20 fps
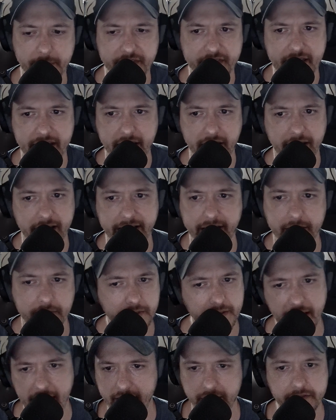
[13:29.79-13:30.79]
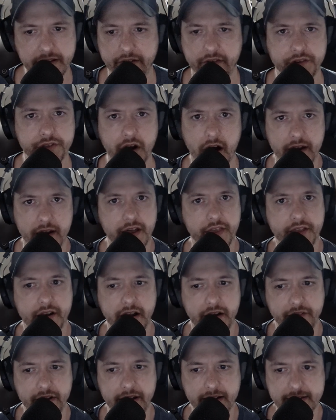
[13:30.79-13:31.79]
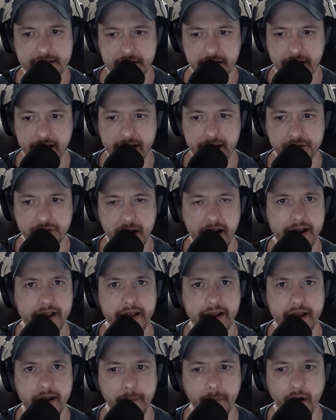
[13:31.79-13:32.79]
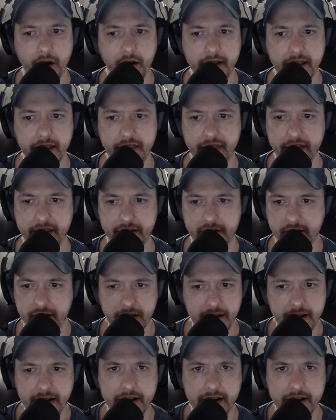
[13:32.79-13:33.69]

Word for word: But then like I never thought nothing of it until I had tried it at a party and then